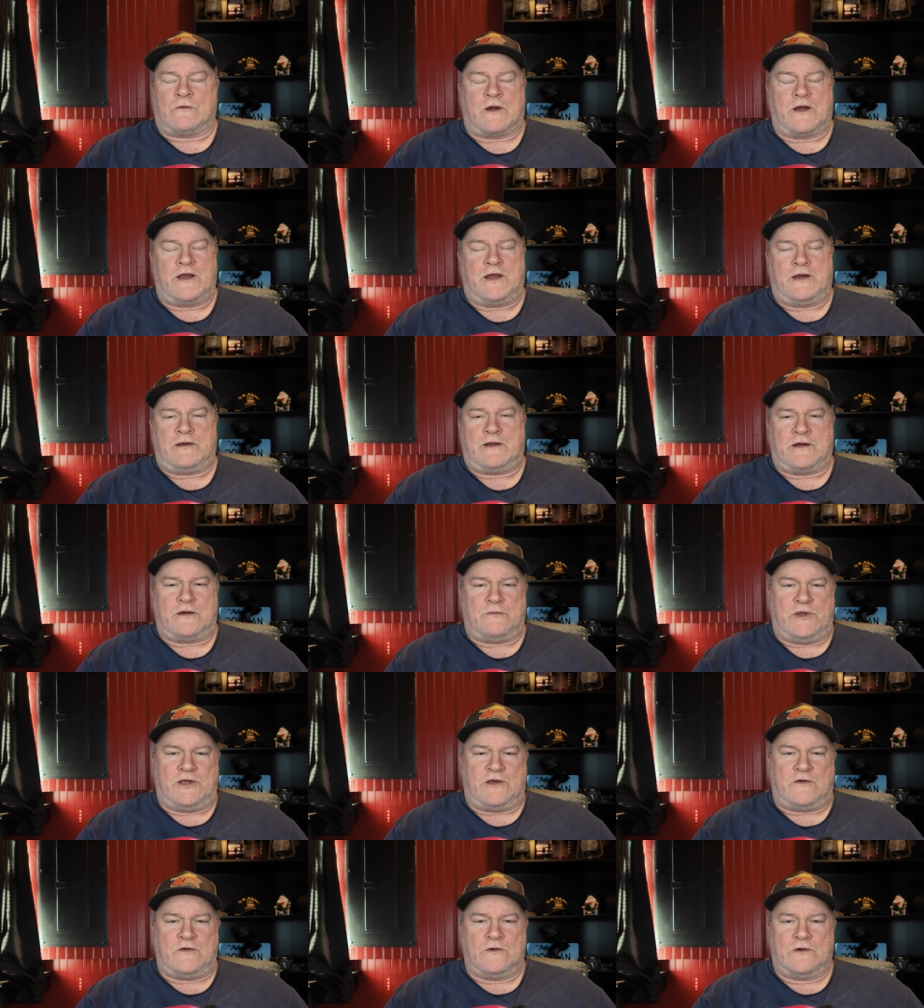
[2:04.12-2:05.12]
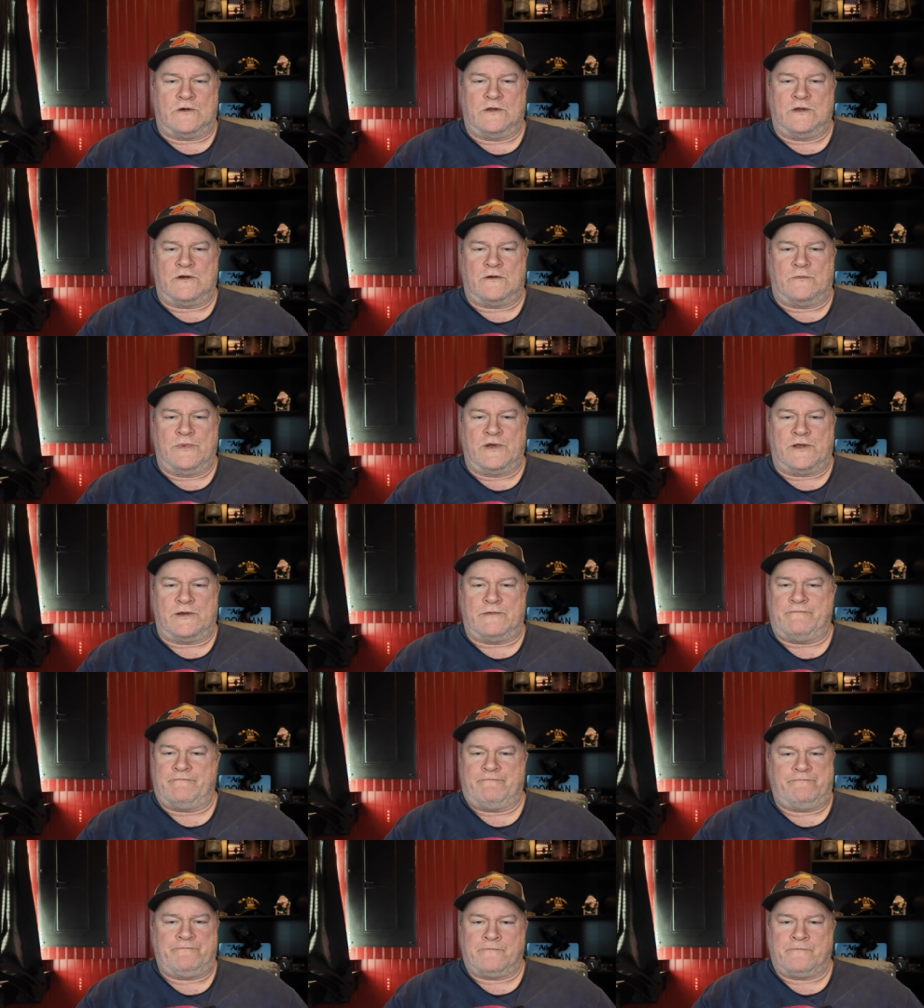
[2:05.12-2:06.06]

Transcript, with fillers: to rain, going to be cool a little bit,